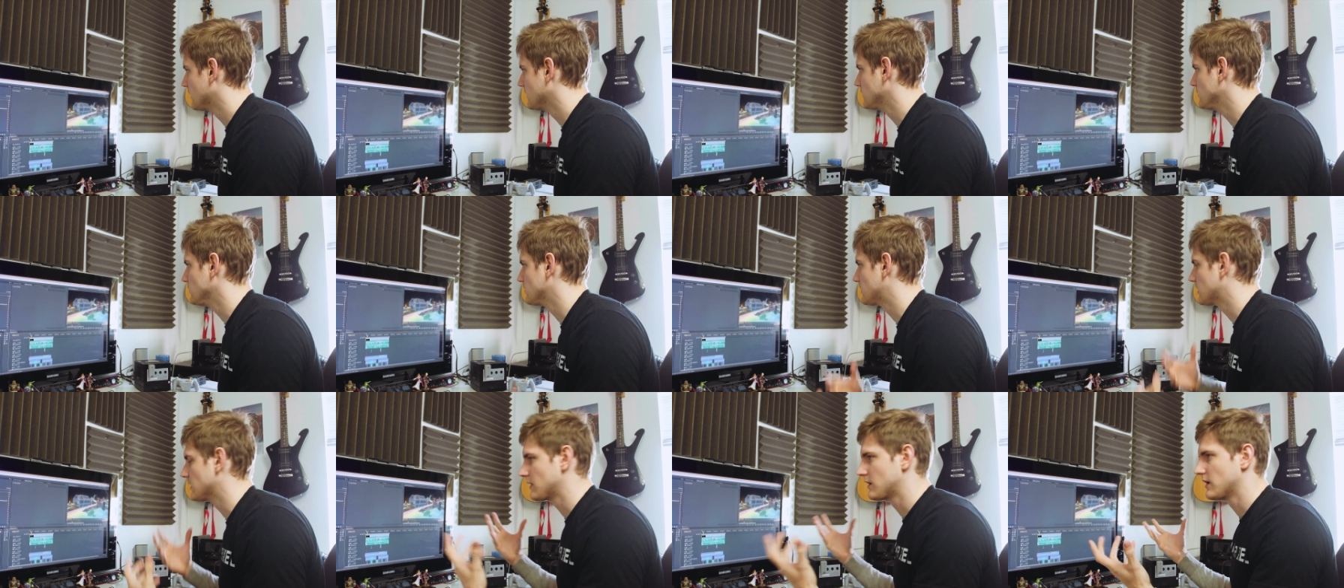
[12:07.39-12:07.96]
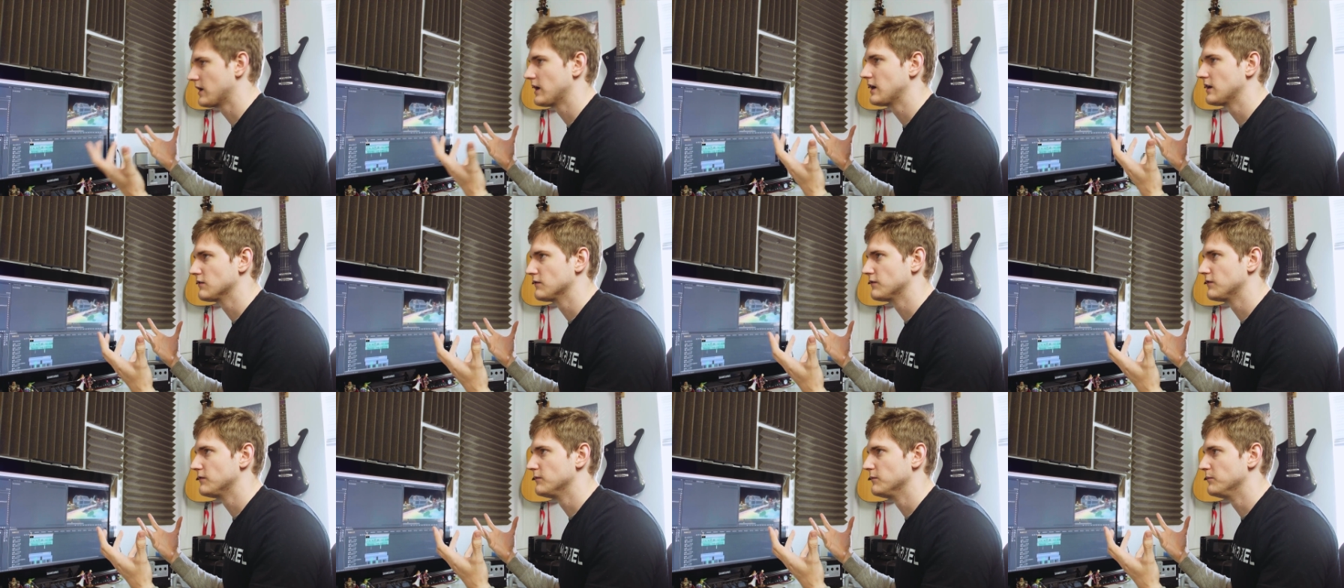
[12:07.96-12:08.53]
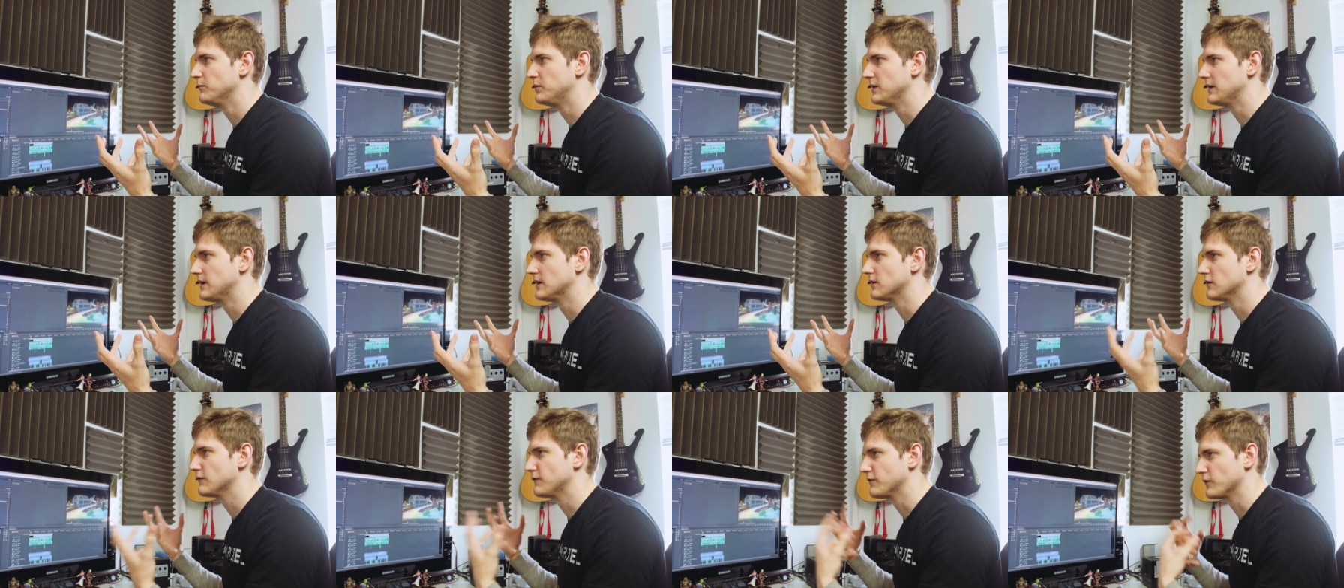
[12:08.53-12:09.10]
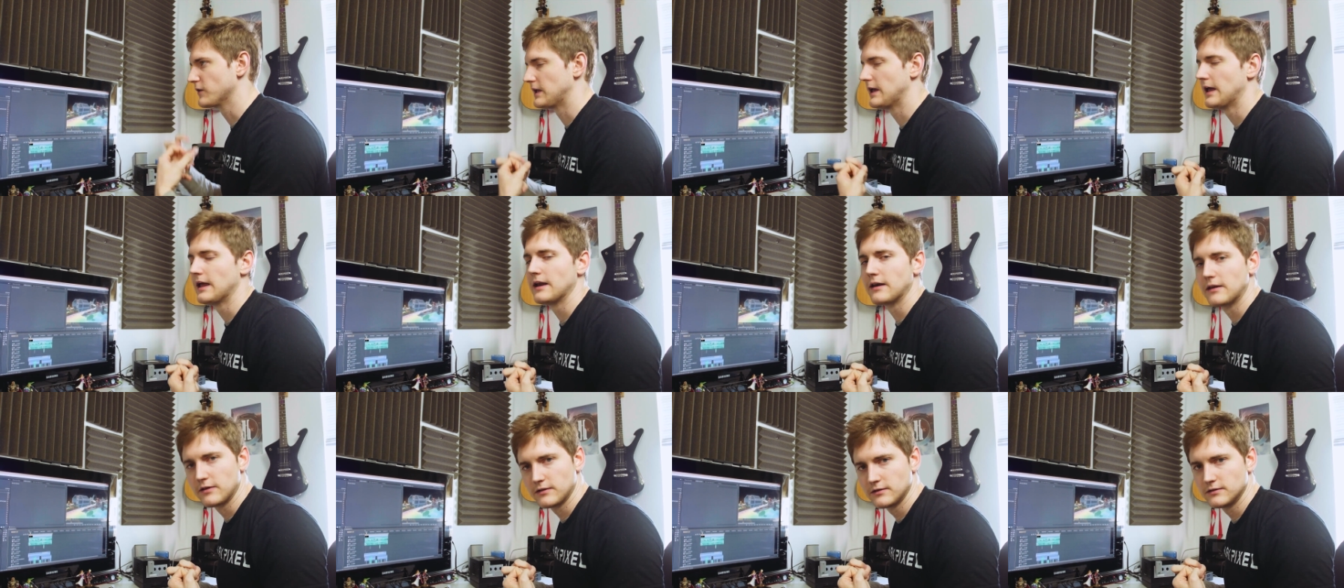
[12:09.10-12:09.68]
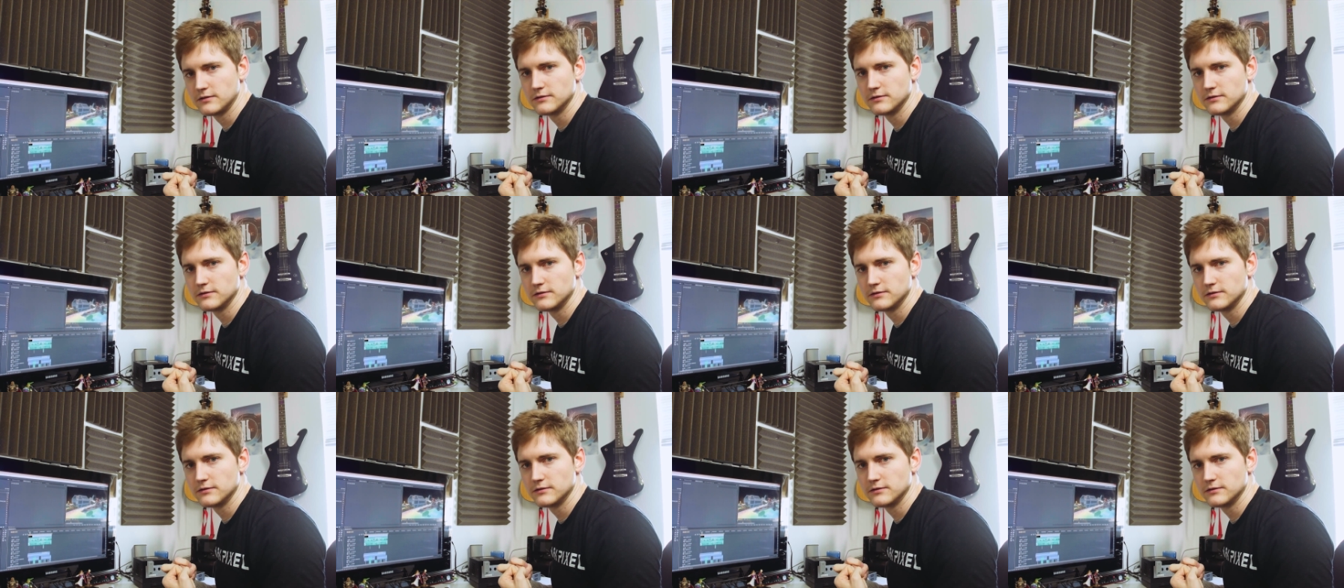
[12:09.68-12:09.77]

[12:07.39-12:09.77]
you can kind of begin to forget